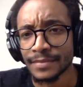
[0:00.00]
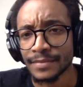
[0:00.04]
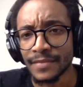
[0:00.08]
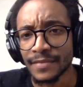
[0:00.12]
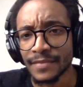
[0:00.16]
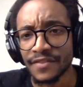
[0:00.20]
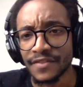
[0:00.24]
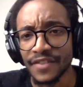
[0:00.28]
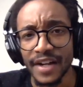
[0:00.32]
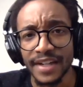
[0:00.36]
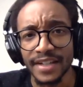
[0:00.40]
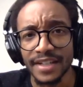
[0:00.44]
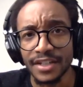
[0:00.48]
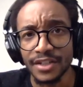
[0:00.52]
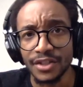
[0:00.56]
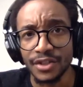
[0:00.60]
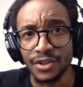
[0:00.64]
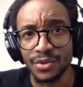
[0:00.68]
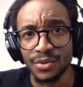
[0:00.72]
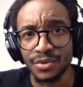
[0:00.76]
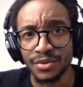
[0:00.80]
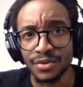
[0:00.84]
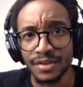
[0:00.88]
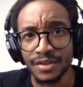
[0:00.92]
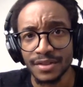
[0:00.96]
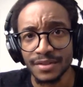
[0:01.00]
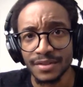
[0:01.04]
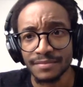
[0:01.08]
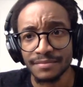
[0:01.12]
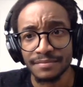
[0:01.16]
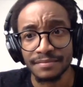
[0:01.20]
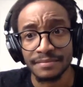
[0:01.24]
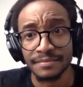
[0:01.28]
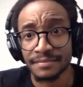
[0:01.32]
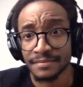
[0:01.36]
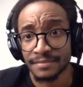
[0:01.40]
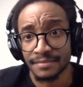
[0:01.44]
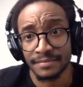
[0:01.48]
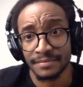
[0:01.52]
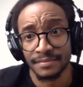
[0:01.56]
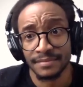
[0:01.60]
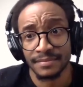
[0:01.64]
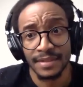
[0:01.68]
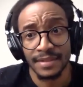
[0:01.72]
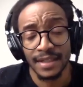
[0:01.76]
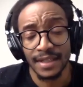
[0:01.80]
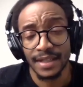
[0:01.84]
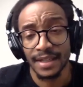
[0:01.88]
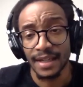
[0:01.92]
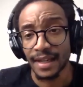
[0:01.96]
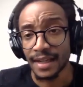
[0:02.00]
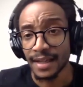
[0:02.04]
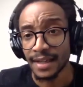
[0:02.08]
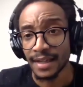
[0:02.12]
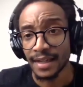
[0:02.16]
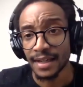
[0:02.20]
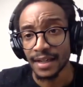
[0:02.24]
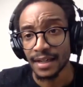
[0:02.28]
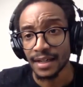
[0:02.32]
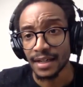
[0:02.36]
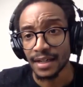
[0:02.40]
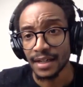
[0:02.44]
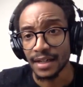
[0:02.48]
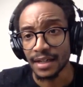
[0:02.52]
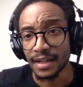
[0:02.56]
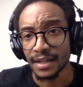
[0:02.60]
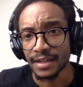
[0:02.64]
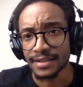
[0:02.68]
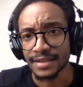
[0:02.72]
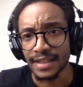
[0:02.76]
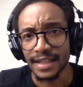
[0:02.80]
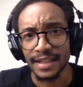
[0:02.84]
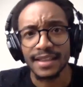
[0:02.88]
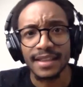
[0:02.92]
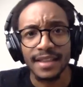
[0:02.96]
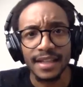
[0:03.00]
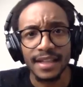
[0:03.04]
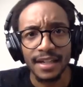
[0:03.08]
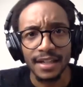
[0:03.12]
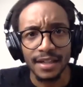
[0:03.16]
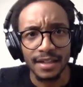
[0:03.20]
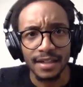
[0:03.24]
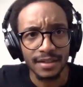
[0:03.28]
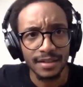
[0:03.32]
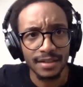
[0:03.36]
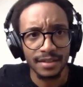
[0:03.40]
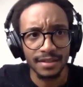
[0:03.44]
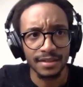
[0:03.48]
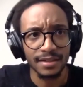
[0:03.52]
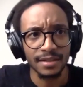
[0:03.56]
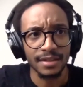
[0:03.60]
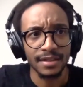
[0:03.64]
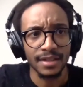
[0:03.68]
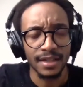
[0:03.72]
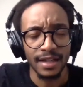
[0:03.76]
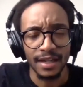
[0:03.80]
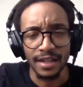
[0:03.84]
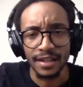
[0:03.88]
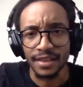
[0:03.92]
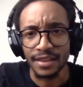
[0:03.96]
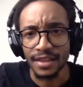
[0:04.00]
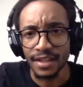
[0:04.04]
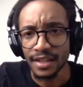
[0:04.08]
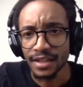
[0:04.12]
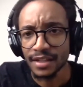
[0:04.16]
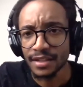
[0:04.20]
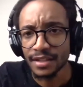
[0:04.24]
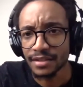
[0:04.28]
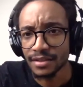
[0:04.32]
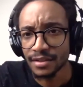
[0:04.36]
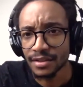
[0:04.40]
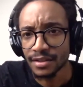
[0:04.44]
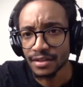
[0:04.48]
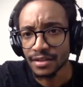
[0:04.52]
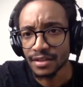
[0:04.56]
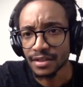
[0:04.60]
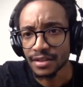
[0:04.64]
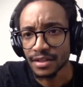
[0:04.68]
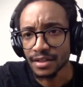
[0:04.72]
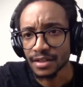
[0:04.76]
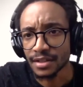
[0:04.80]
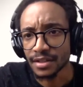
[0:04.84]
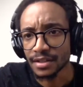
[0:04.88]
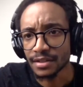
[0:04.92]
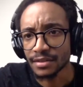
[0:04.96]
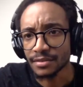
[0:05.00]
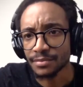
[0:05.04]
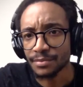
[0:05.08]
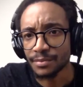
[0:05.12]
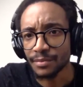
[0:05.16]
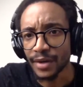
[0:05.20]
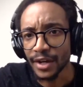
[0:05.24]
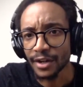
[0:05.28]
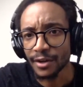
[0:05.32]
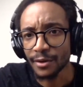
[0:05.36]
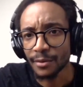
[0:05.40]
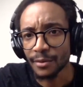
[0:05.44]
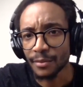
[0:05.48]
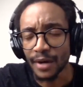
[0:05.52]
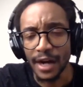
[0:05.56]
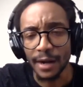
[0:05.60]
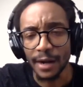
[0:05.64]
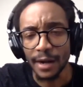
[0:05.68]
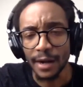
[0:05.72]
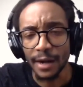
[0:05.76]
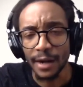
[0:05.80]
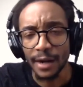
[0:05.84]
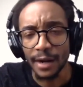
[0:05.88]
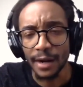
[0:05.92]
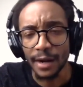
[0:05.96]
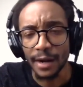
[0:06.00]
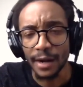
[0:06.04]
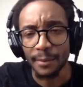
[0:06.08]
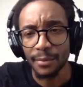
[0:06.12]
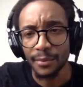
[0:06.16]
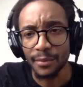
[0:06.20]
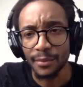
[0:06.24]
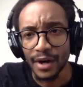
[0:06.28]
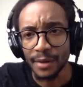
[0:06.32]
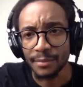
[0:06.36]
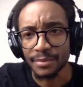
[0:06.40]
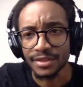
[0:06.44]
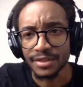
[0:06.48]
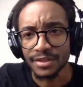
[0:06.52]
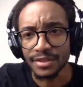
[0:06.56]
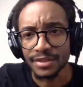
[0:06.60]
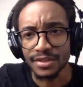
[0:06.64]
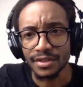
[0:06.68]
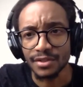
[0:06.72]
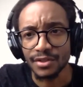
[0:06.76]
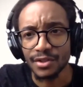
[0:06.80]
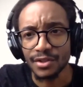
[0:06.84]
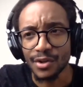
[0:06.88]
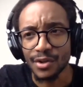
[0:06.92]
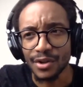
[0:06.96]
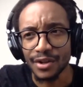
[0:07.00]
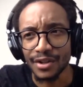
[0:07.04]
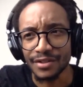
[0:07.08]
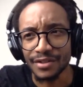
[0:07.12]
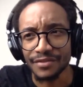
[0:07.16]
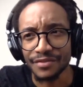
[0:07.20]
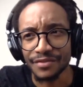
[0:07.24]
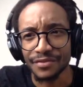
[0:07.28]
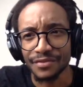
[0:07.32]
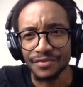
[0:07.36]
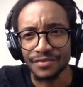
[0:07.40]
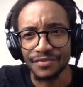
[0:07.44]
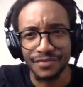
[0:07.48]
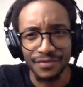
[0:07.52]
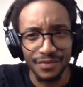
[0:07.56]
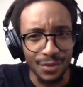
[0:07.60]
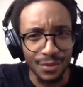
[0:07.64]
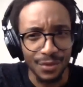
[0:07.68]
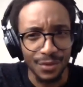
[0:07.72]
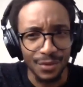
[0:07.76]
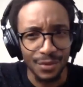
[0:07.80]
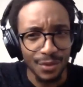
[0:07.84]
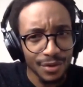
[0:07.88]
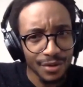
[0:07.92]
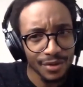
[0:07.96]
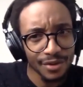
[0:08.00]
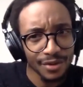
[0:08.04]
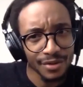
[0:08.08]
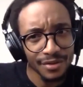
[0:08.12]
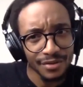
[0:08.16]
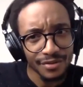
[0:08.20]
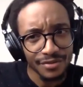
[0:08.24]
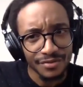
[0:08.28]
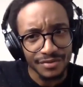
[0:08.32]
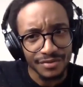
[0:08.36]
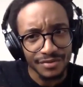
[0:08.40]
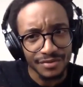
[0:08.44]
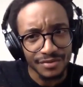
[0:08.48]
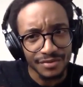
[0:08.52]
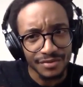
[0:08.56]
Find it used. Because I think the hyperprime is still going for